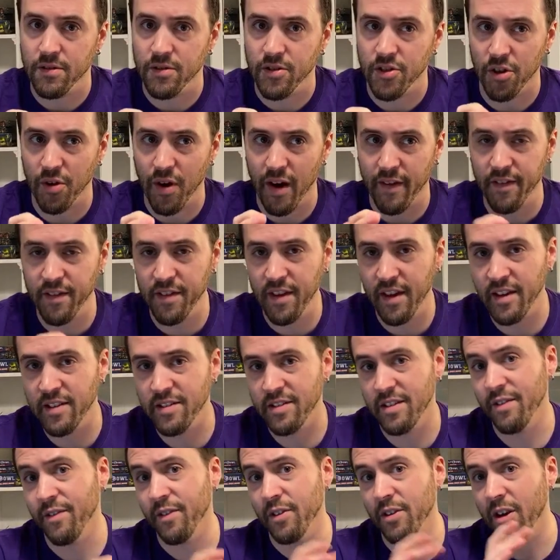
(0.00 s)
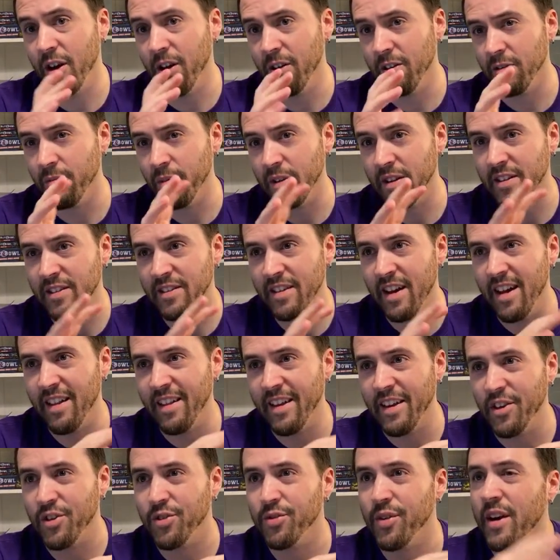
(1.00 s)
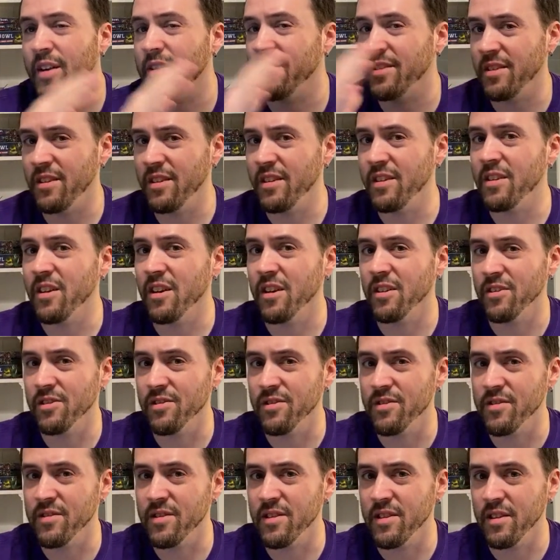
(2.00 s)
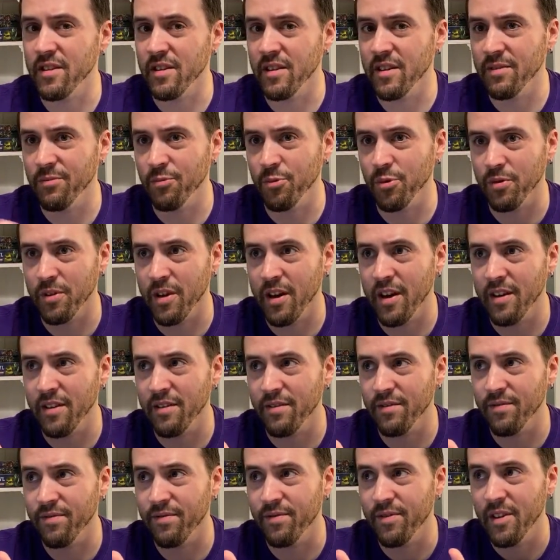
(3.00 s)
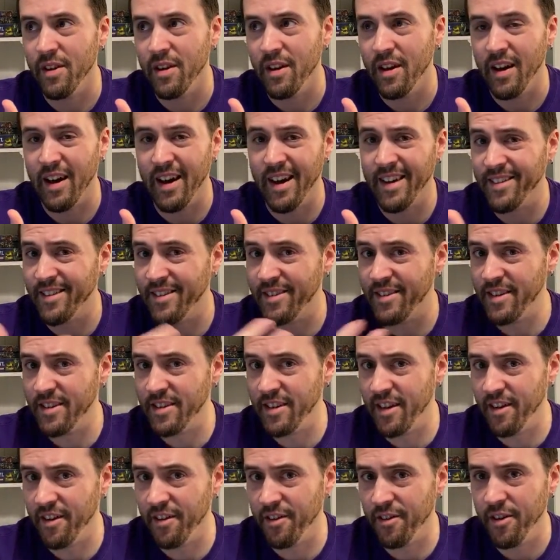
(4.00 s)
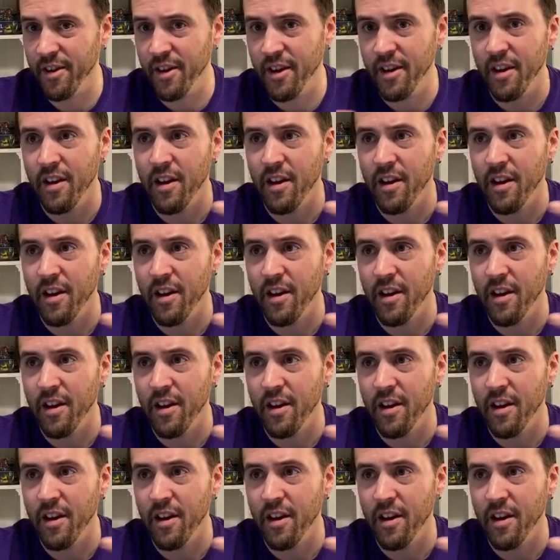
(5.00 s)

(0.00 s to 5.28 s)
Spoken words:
So everything is a different color, but it's not like crazy colors that will kind of hide the detail.